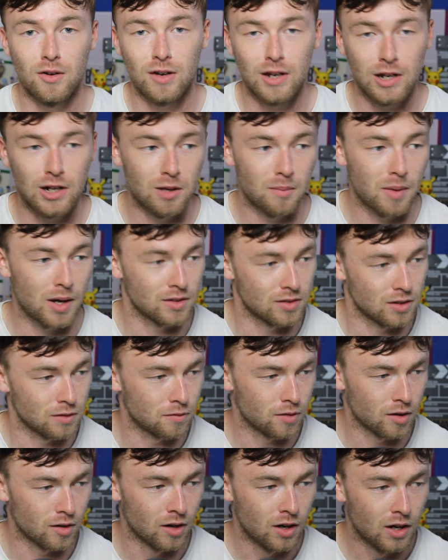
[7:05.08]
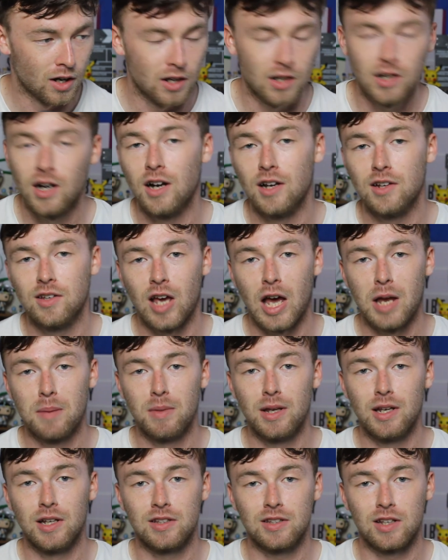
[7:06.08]
Lionel Messi for nearly 10
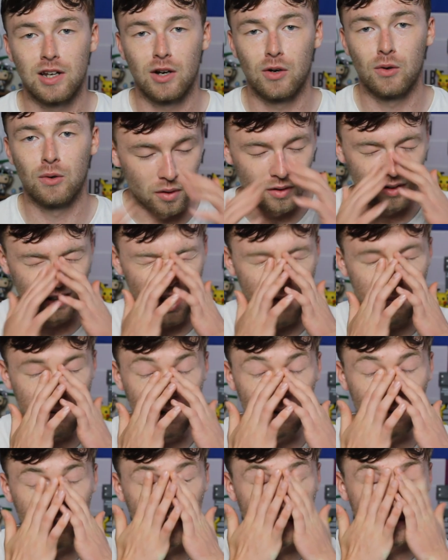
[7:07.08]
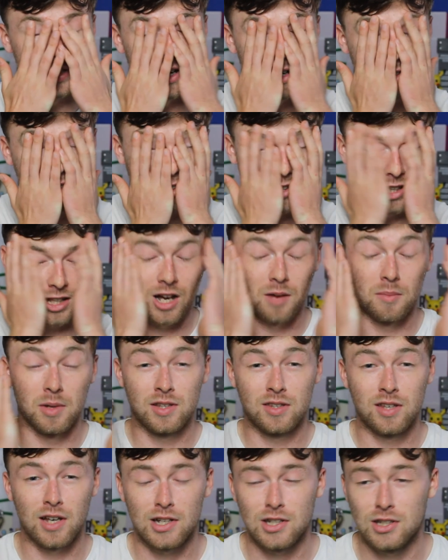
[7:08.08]
minutes now. But let me know your thoughts in the comment
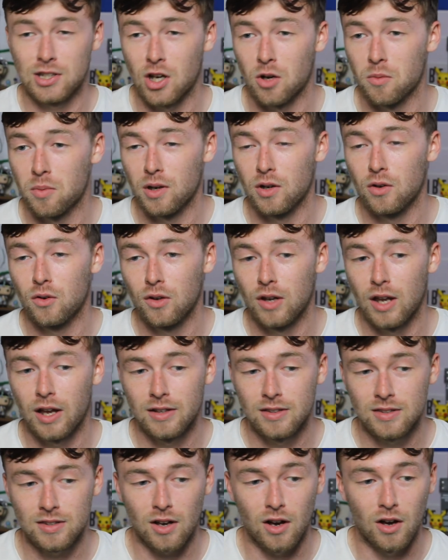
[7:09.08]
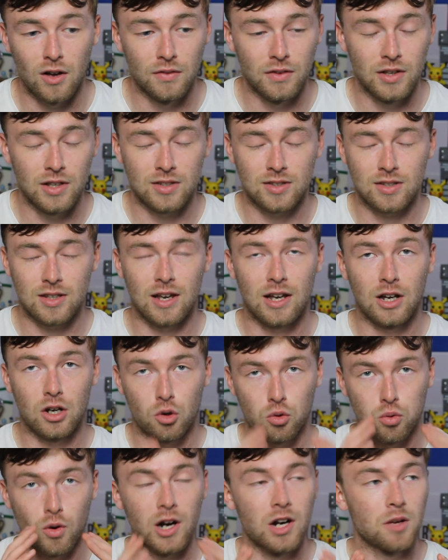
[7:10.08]
section down below, lads, on this
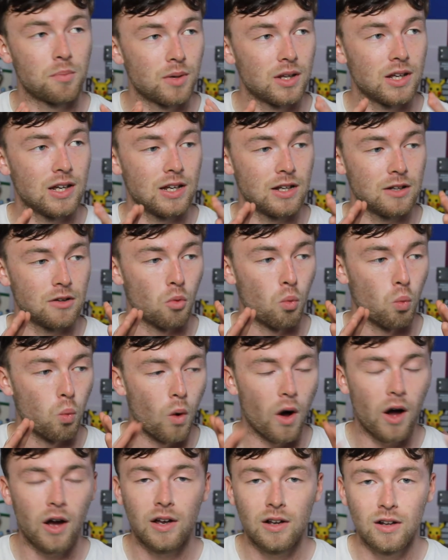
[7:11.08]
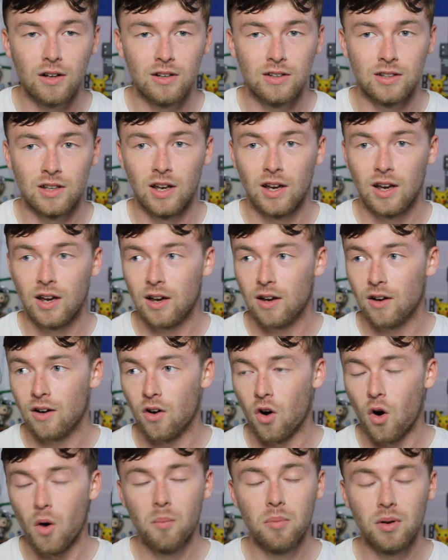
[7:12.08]
incredibly wild,
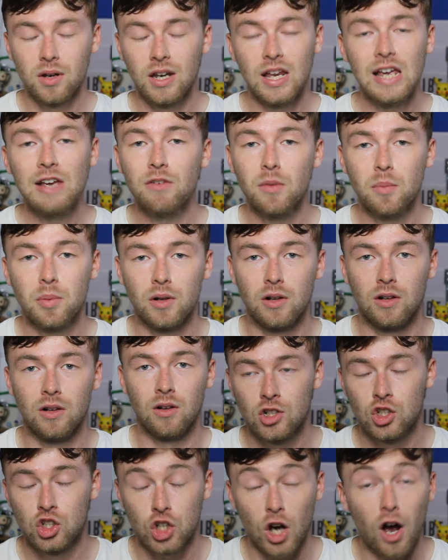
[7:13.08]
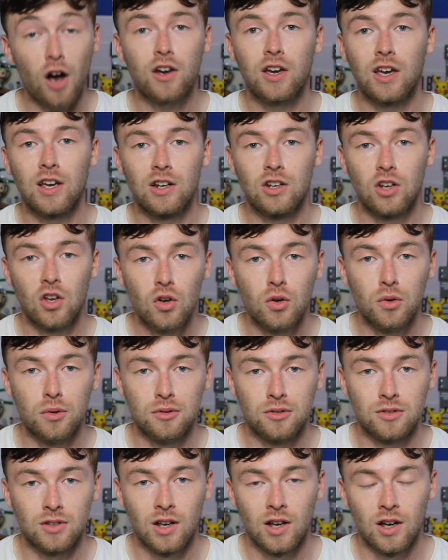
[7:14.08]
unbelievable, shocking
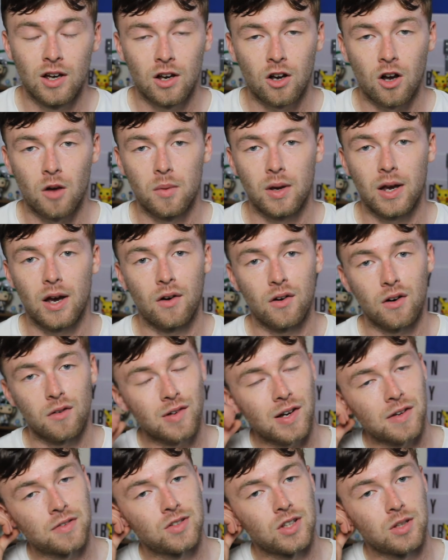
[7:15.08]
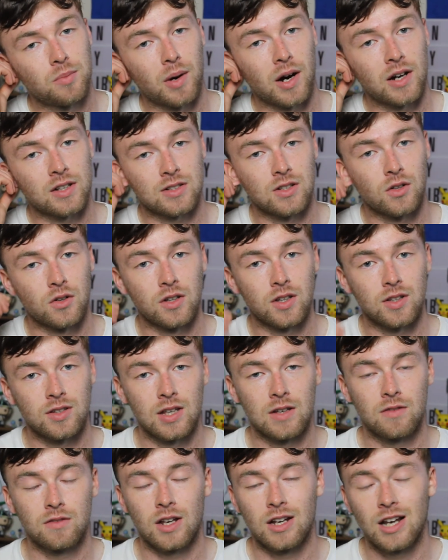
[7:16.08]
news coming out of FC Barcelona this
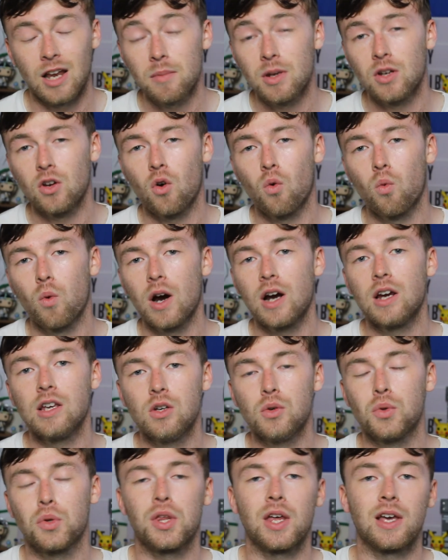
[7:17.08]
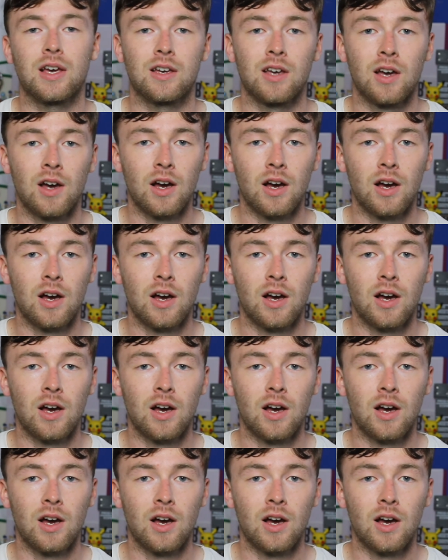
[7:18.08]
evening. And let me know where you think